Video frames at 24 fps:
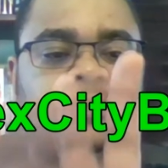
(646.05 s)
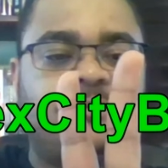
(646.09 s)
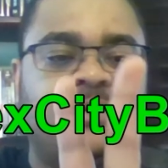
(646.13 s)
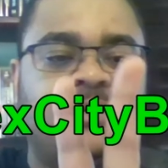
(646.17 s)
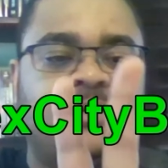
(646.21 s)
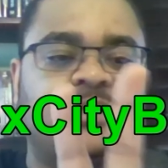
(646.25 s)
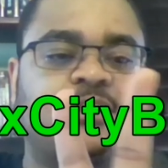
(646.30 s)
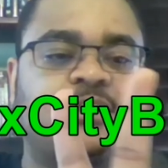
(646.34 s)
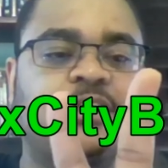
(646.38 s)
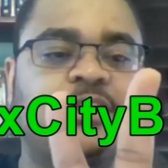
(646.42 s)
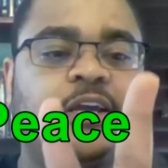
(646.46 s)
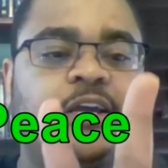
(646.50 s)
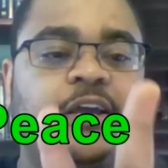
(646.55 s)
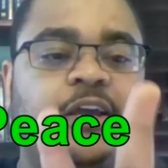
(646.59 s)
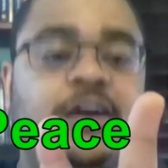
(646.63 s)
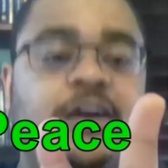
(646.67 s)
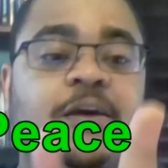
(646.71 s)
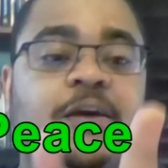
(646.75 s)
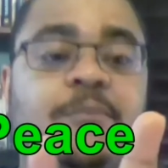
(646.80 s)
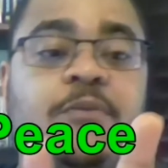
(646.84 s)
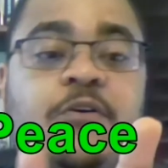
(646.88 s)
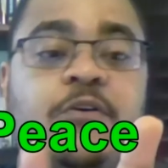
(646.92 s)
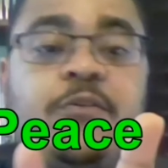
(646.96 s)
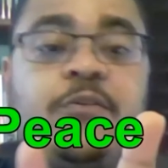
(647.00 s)
City, bitch.
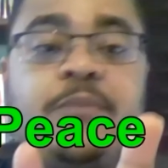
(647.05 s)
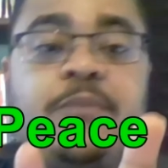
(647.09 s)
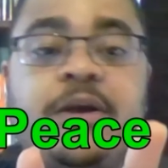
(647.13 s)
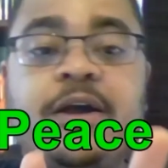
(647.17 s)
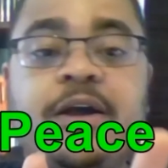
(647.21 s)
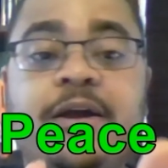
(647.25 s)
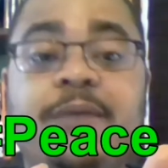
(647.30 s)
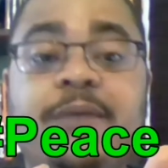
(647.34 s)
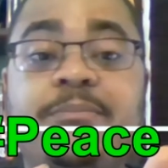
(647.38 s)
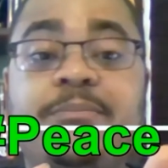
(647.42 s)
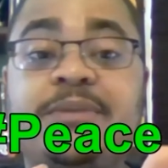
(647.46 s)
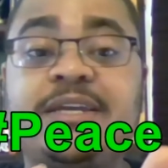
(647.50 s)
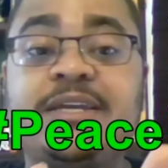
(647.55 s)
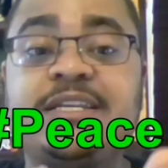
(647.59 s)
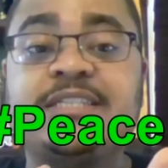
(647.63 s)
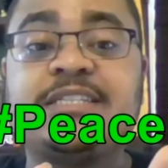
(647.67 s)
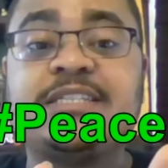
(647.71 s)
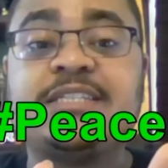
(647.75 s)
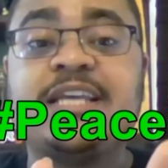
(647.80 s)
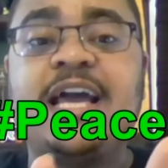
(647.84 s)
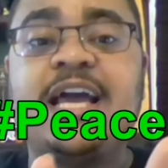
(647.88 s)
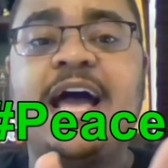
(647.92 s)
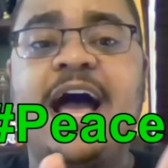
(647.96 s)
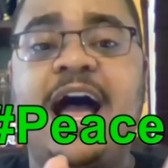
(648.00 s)
Boom.
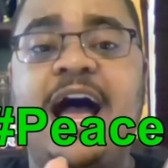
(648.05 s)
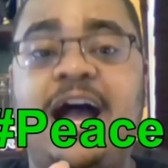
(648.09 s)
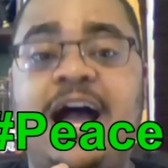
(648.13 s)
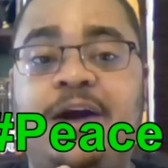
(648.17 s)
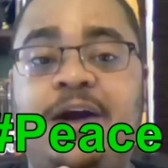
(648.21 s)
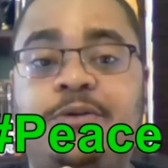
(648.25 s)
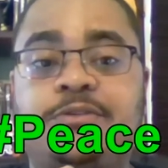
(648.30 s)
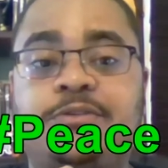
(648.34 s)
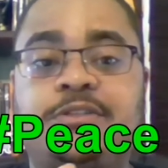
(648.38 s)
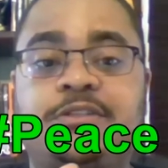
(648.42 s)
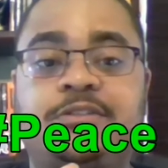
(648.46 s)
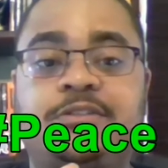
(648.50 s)
Peace out.